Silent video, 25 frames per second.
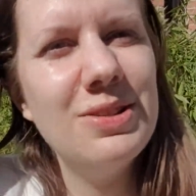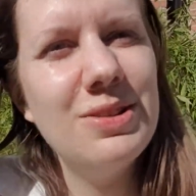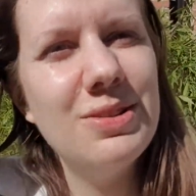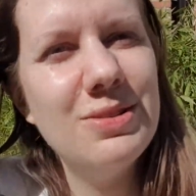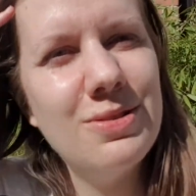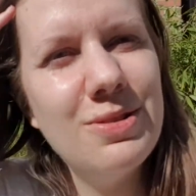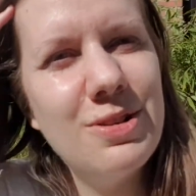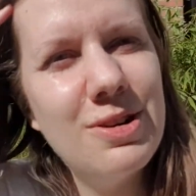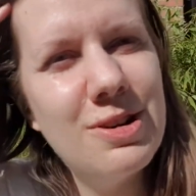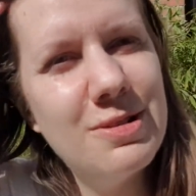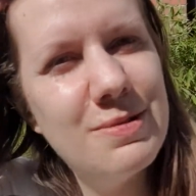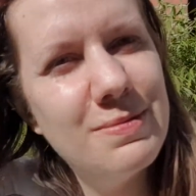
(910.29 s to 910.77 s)

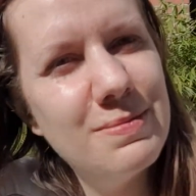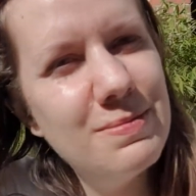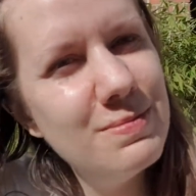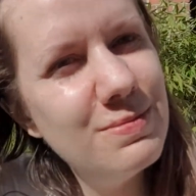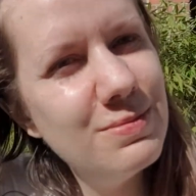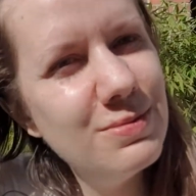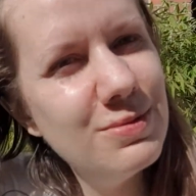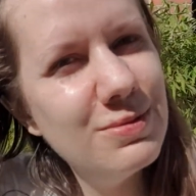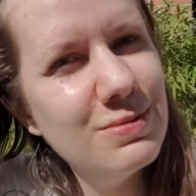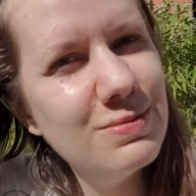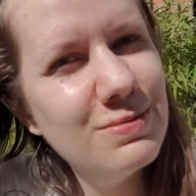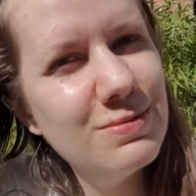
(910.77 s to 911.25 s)
or
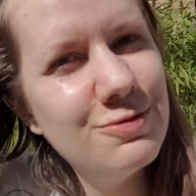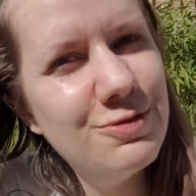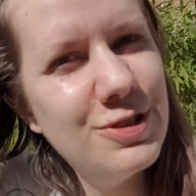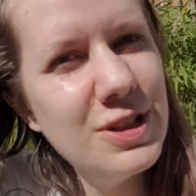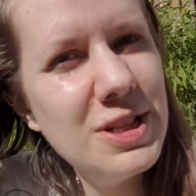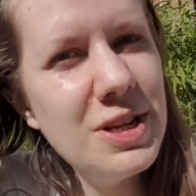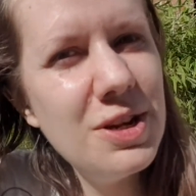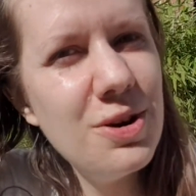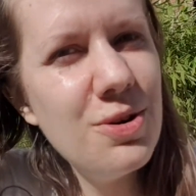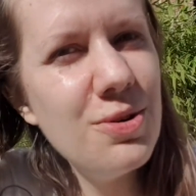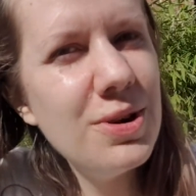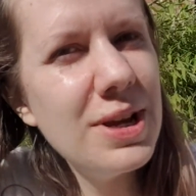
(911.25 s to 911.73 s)

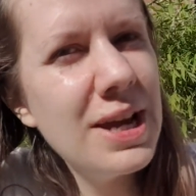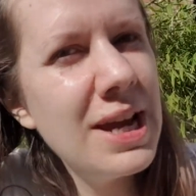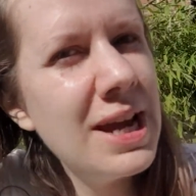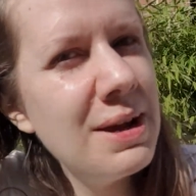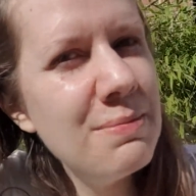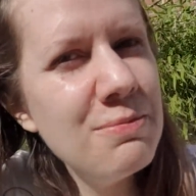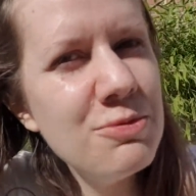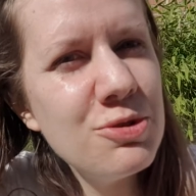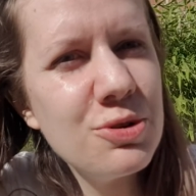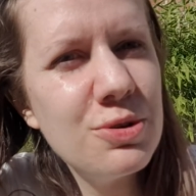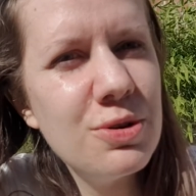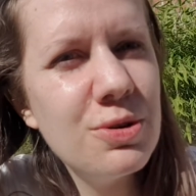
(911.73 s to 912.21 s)
video
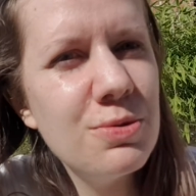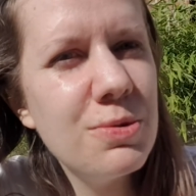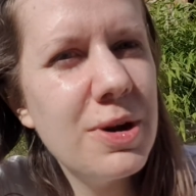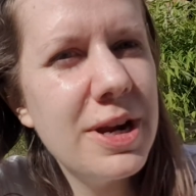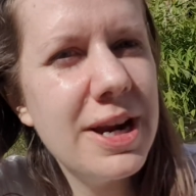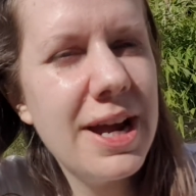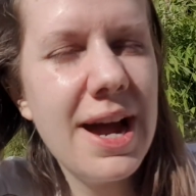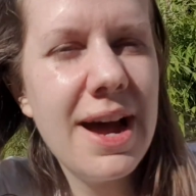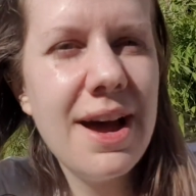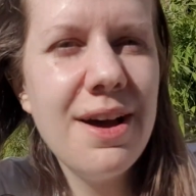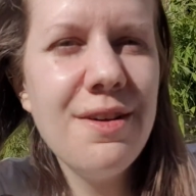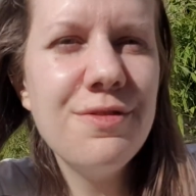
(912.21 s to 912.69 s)
games or what
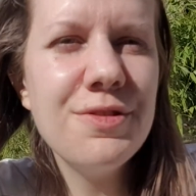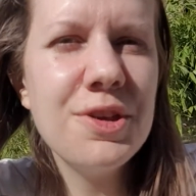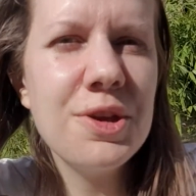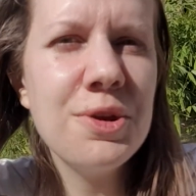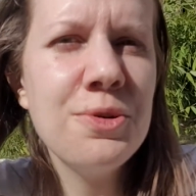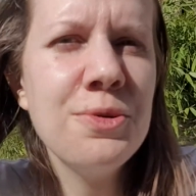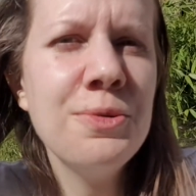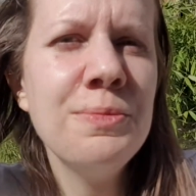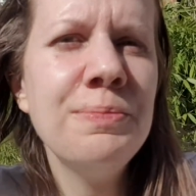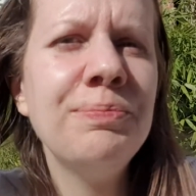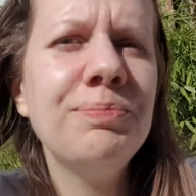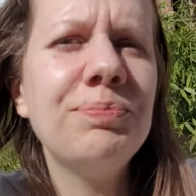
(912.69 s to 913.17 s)
have
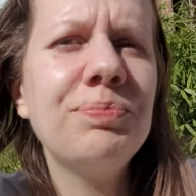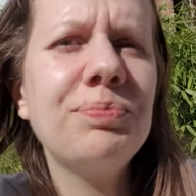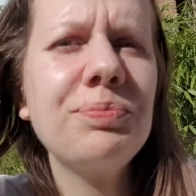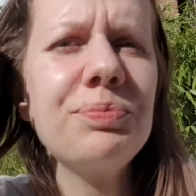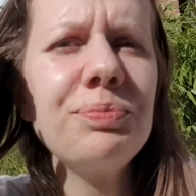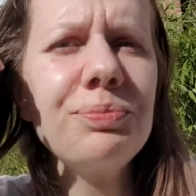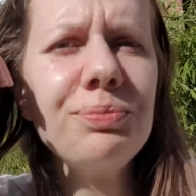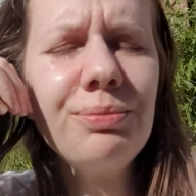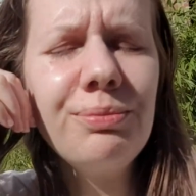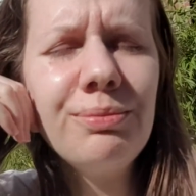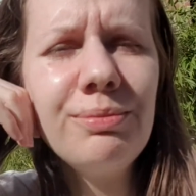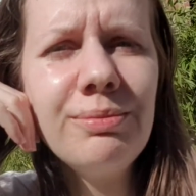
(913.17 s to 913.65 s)
you,
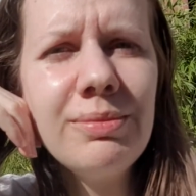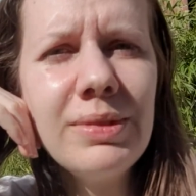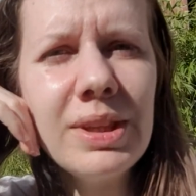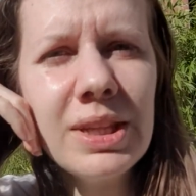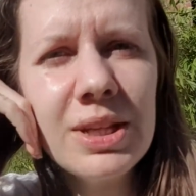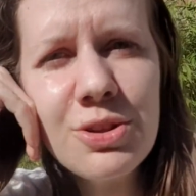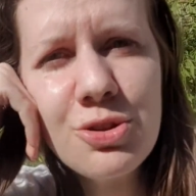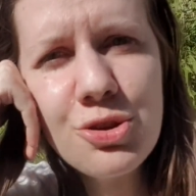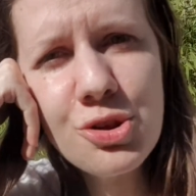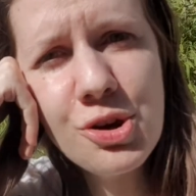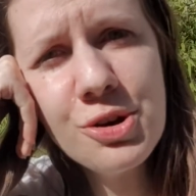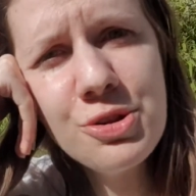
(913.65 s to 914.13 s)

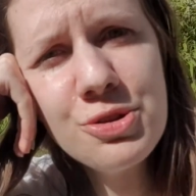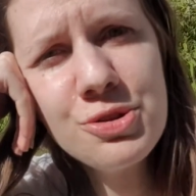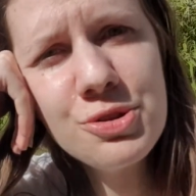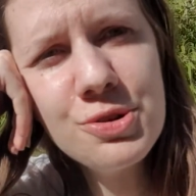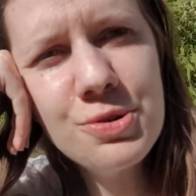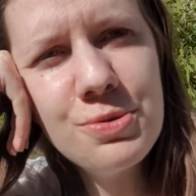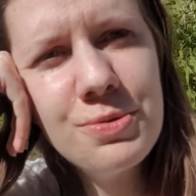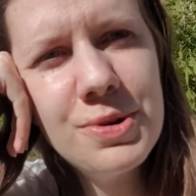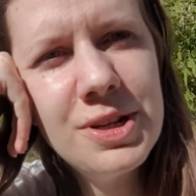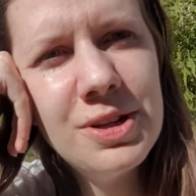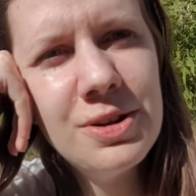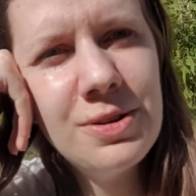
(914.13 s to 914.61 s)
just so
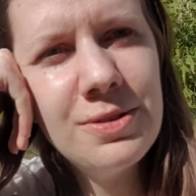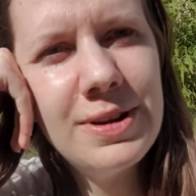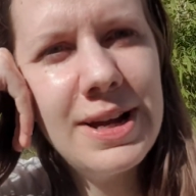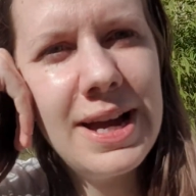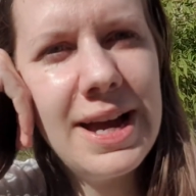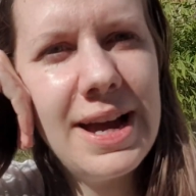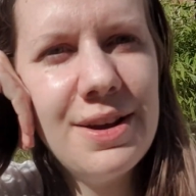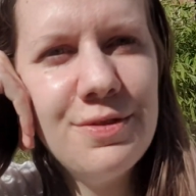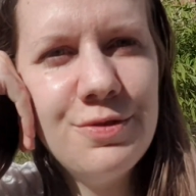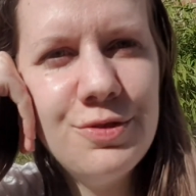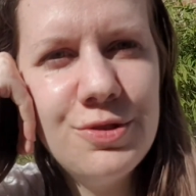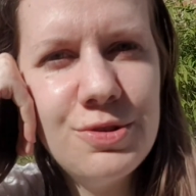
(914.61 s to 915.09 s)
we don't
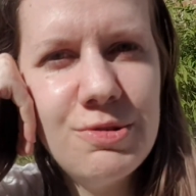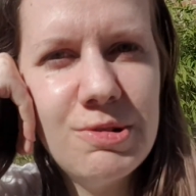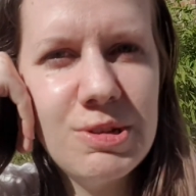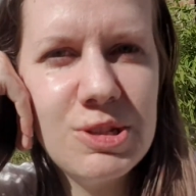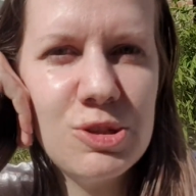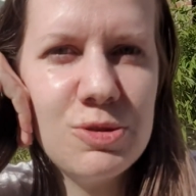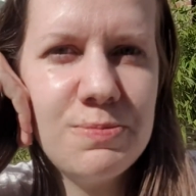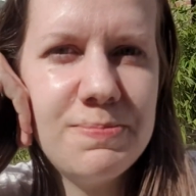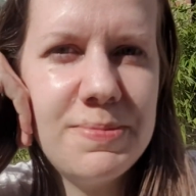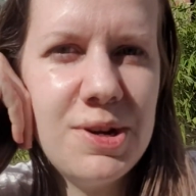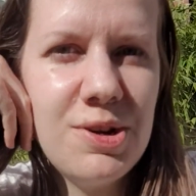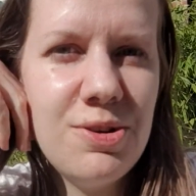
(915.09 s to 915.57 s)
have to
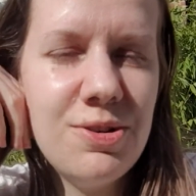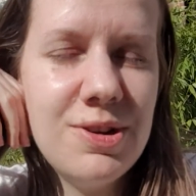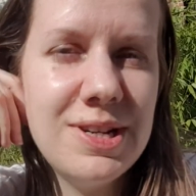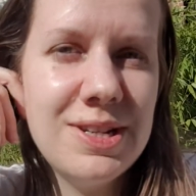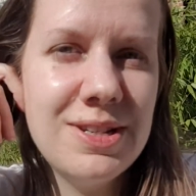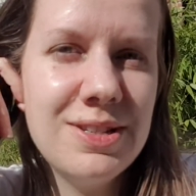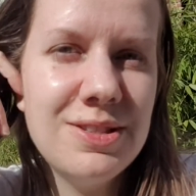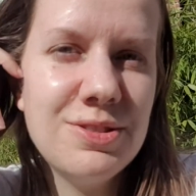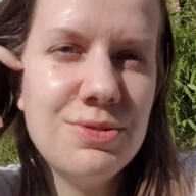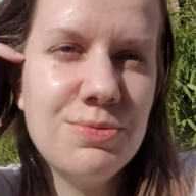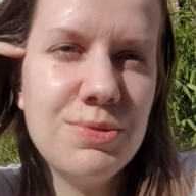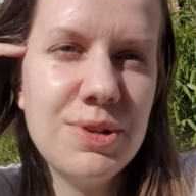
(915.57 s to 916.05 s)

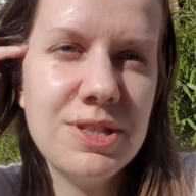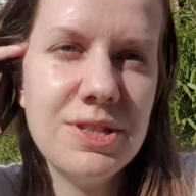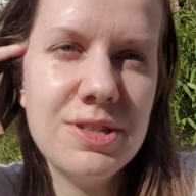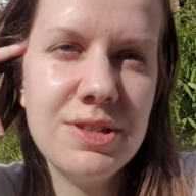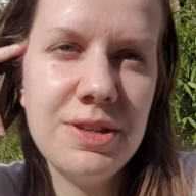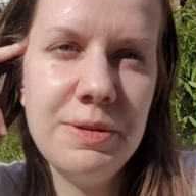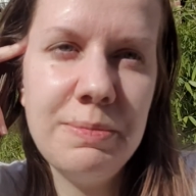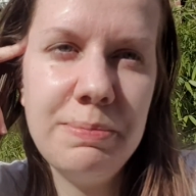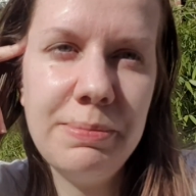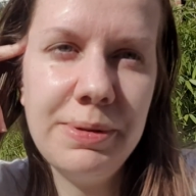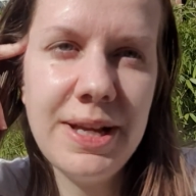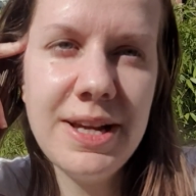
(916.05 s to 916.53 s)
experience what's
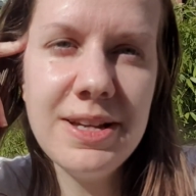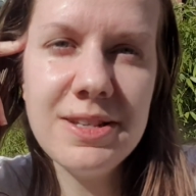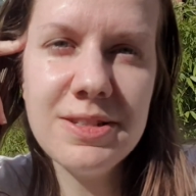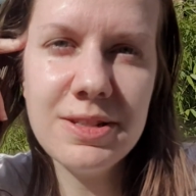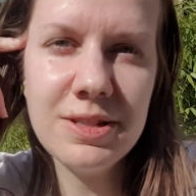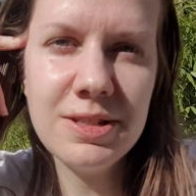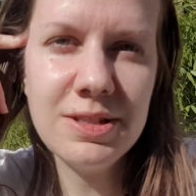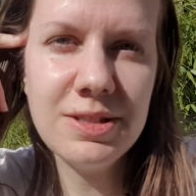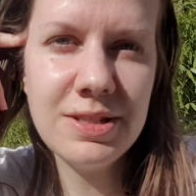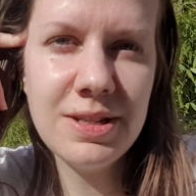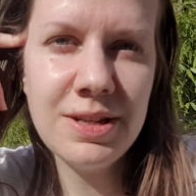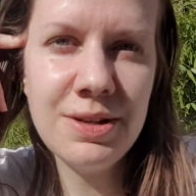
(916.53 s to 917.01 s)

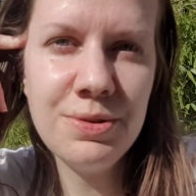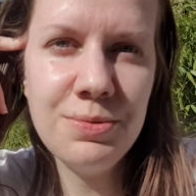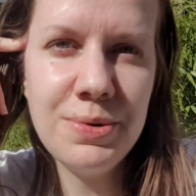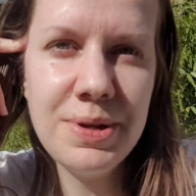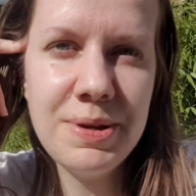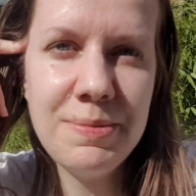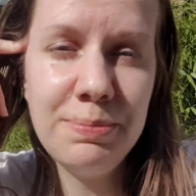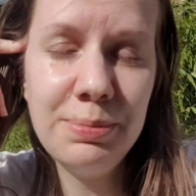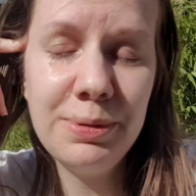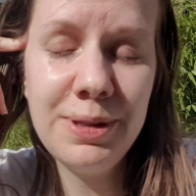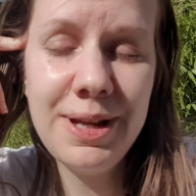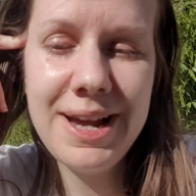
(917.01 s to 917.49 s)
unpleasant, and we
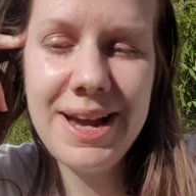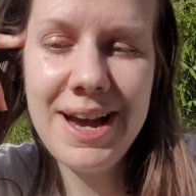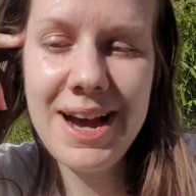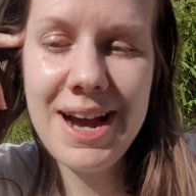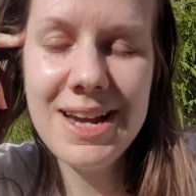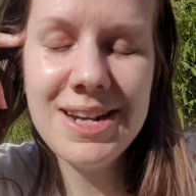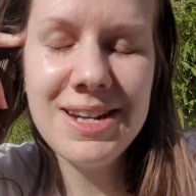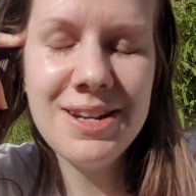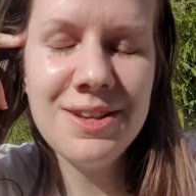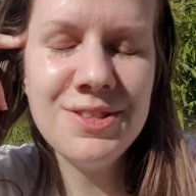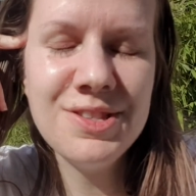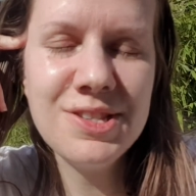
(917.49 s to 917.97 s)
play
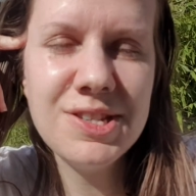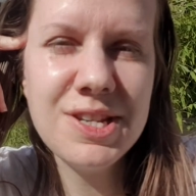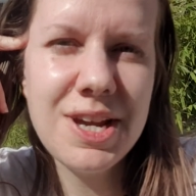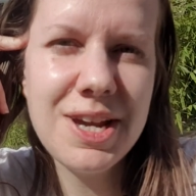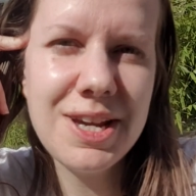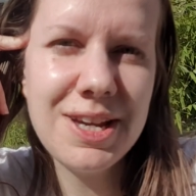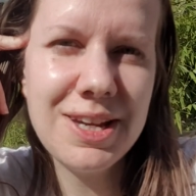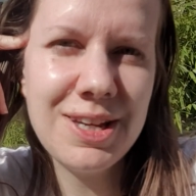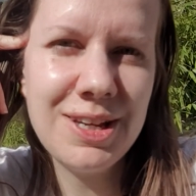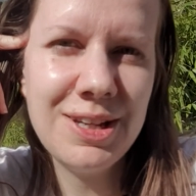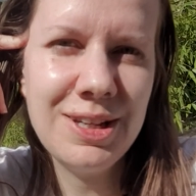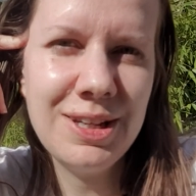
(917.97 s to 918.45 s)
hide and
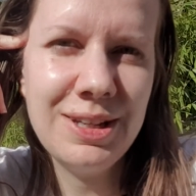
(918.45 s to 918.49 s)
seek.